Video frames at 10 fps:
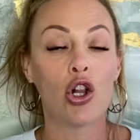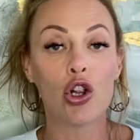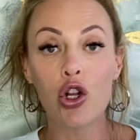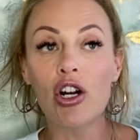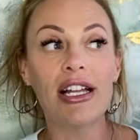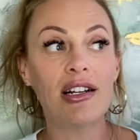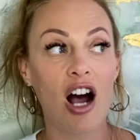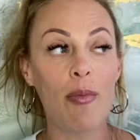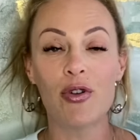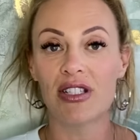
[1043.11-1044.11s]
look at
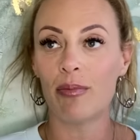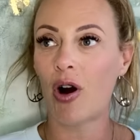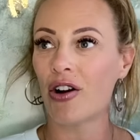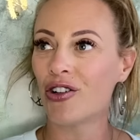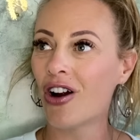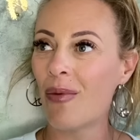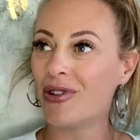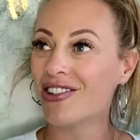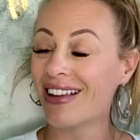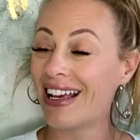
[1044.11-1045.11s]
couples that partner up
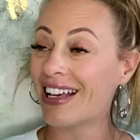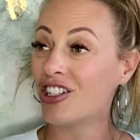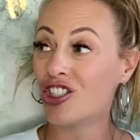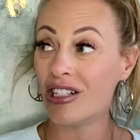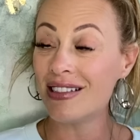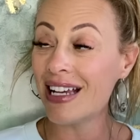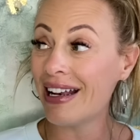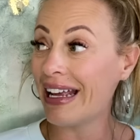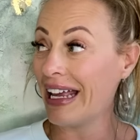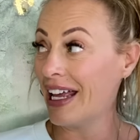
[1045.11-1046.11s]
and you're like, she's
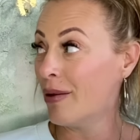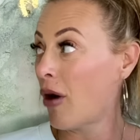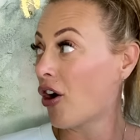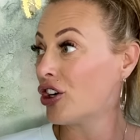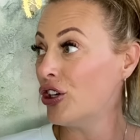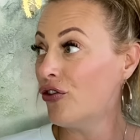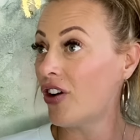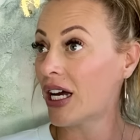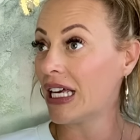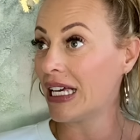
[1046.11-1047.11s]
dating him. Are you
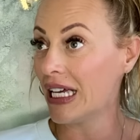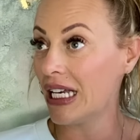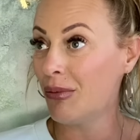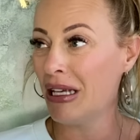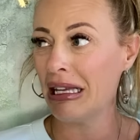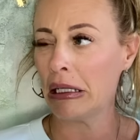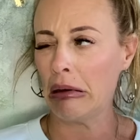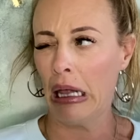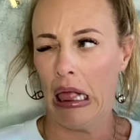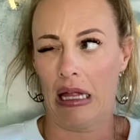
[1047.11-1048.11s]
fucking kidding me? Like,
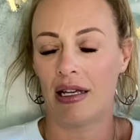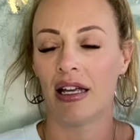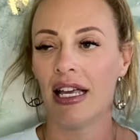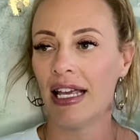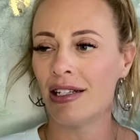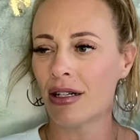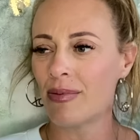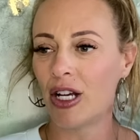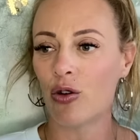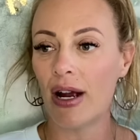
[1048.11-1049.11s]
ugh, he drives
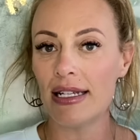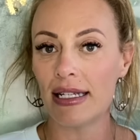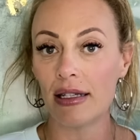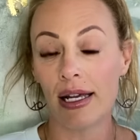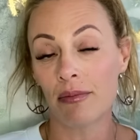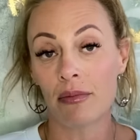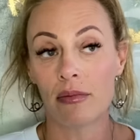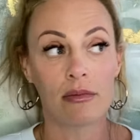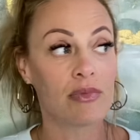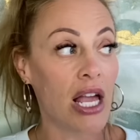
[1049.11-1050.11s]
me crazy. Like,
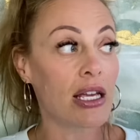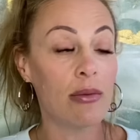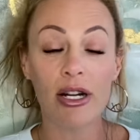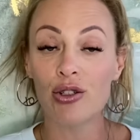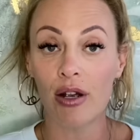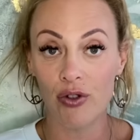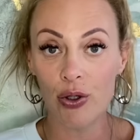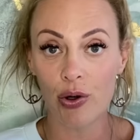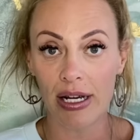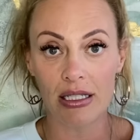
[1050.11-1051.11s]
yeah, he might drive you
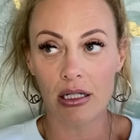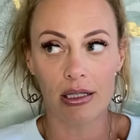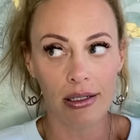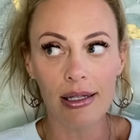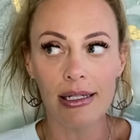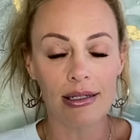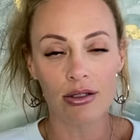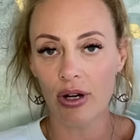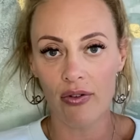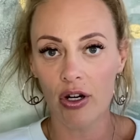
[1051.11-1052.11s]
crazy. Clearly he doesn't
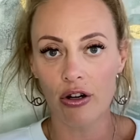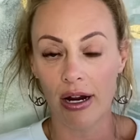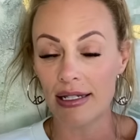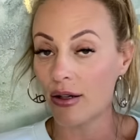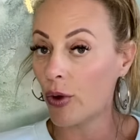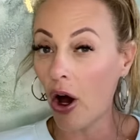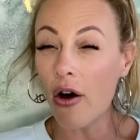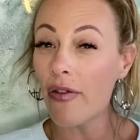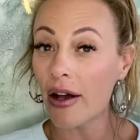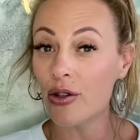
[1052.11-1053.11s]
drive her crazy. We
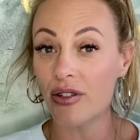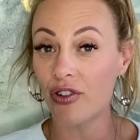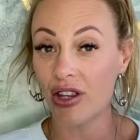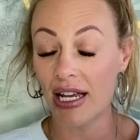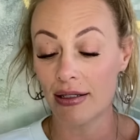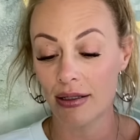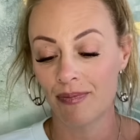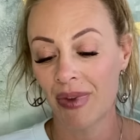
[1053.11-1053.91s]
all value different things.